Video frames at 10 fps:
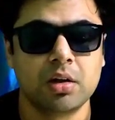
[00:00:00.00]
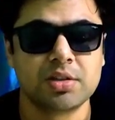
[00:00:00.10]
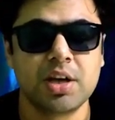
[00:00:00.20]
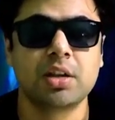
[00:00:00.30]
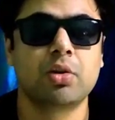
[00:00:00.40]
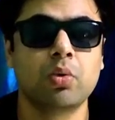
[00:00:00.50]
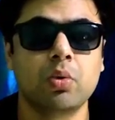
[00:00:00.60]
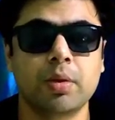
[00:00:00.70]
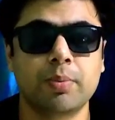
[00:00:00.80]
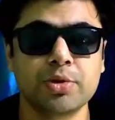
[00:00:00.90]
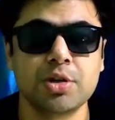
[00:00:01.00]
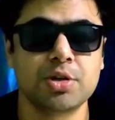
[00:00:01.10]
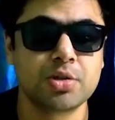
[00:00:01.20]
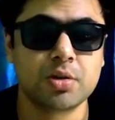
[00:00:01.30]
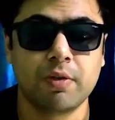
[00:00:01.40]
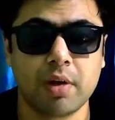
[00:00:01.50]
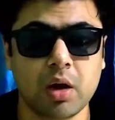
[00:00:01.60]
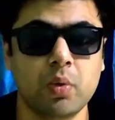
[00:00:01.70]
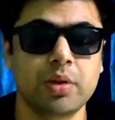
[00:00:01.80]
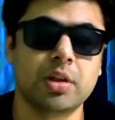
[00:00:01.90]
seen through the positions of
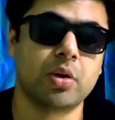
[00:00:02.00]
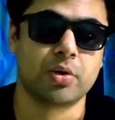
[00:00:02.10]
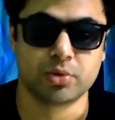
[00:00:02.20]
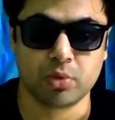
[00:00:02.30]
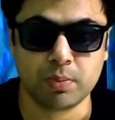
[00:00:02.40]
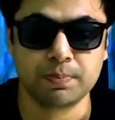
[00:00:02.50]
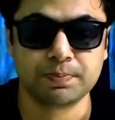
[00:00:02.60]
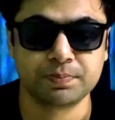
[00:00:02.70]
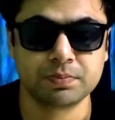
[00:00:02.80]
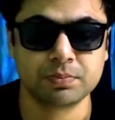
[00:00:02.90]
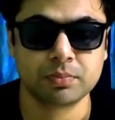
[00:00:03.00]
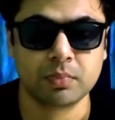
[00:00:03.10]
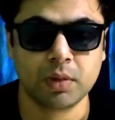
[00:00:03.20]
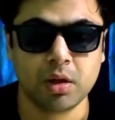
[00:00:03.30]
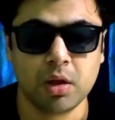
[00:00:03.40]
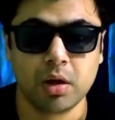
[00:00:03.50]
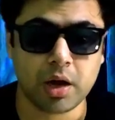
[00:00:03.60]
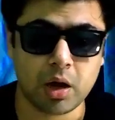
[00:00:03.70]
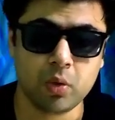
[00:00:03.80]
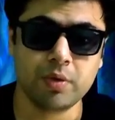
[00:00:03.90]
Rahu in the horoscope.
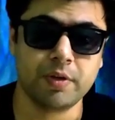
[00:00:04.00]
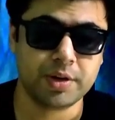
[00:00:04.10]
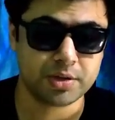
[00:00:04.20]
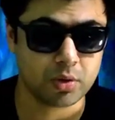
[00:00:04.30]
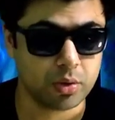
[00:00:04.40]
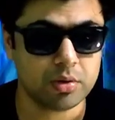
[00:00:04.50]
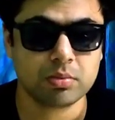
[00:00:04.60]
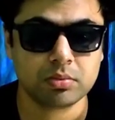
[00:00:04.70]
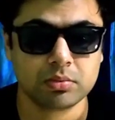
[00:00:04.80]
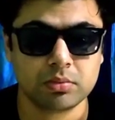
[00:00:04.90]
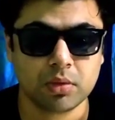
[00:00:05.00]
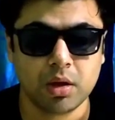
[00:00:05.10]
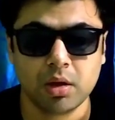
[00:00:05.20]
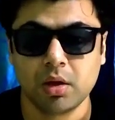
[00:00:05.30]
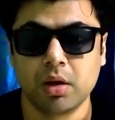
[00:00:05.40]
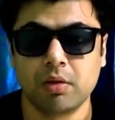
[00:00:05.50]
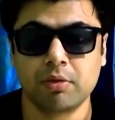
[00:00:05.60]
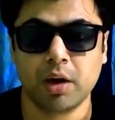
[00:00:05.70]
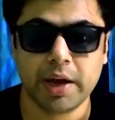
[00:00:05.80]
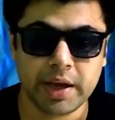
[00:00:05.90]
Rahu, if it is good
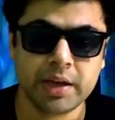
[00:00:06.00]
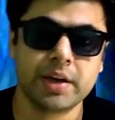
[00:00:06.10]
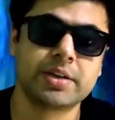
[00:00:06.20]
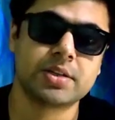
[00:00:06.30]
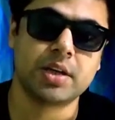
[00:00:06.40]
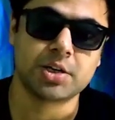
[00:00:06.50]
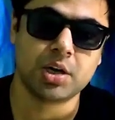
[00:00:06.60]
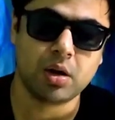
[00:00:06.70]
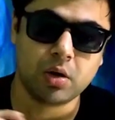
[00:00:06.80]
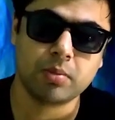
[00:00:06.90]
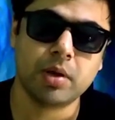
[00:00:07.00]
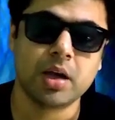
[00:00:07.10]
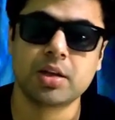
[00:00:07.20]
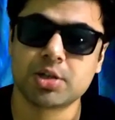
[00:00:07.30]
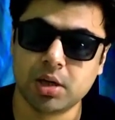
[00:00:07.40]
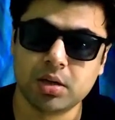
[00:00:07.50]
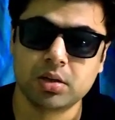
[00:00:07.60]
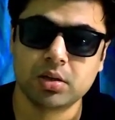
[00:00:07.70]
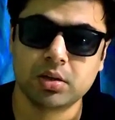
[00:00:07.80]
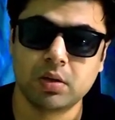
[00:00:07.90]
in its Dasha or Mahadasha,
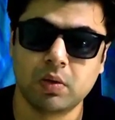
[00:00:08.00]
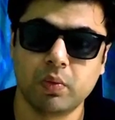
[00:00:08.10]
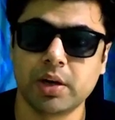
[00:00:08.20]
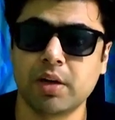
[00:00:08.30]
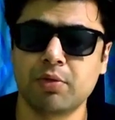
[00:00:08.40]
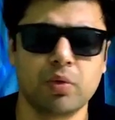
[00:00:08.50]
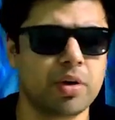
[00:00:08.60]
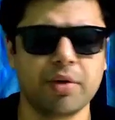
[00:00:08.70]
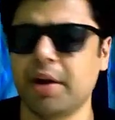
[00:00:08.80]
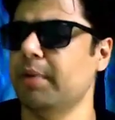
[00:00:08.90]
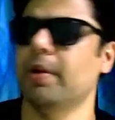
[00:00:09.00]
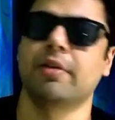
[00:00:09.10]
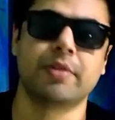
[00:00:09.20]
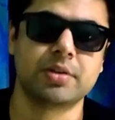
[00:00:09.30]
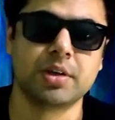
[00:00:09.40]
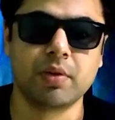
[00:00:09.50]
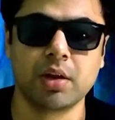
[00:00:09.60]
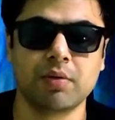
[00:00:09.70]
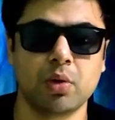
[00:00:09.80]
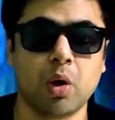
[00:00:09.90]
will give you great benefits. It will
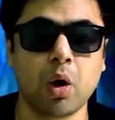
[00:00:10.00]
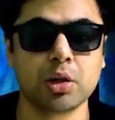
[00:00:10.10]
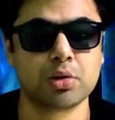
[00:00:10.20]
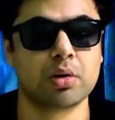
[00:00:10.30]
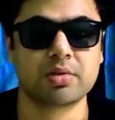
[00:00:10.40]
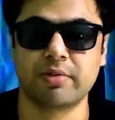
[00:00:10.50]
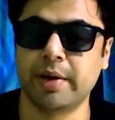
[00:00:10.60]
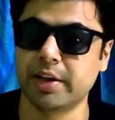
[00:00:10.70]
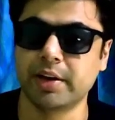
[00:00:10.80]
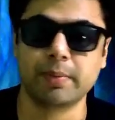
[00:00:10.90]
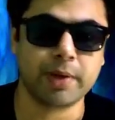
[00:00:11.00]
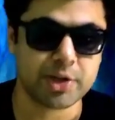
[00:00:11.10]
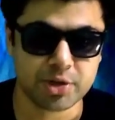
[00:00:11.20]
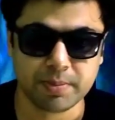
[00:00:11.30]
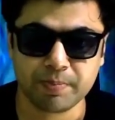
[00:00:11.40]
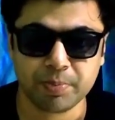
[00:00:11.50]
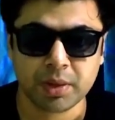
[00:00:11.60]
give you all sorts of material pleasure.